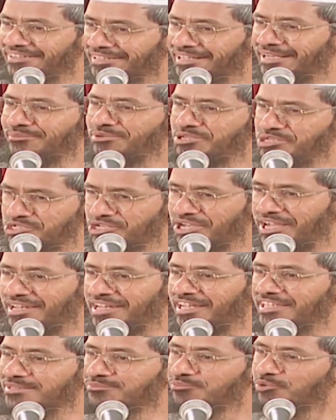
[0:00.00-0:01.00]
will come,
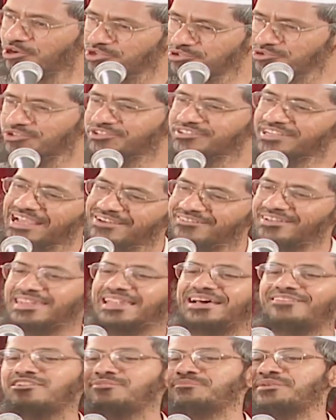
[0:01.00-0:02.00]
inshallah. The more you strive,
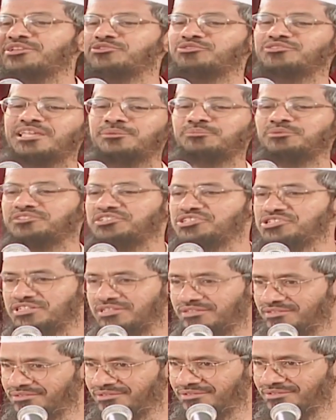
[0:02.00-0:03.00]
Allah will make you in that
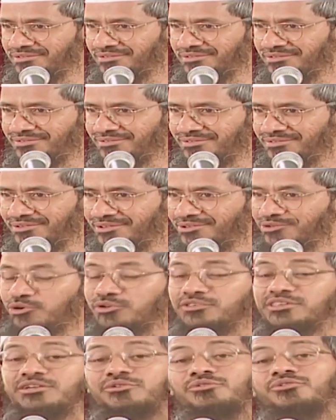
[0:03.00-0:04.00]
position.
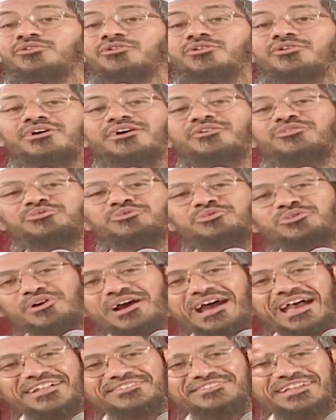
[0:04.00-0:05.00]
Don't think,
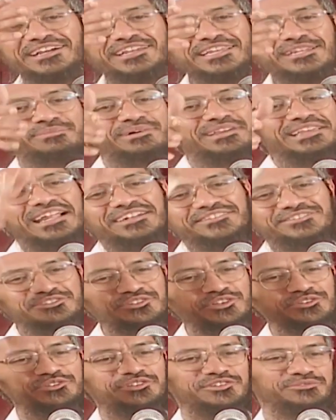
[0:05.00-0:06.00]
as Zakir bhai
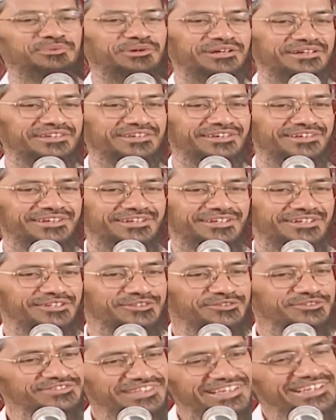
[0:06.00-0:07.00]
answers on the spot.
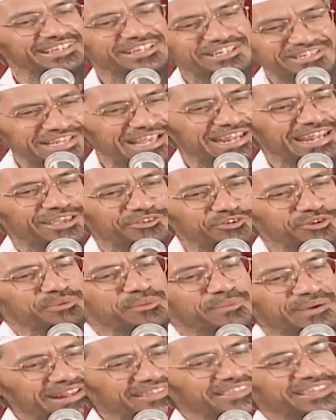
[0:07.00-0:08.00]
So inshallah, you'll
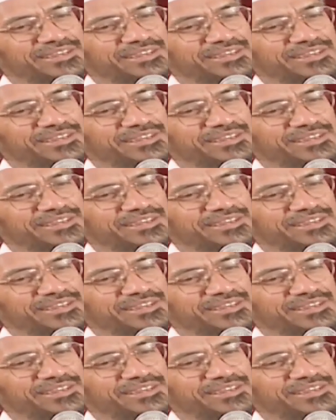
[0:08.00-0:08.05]
be better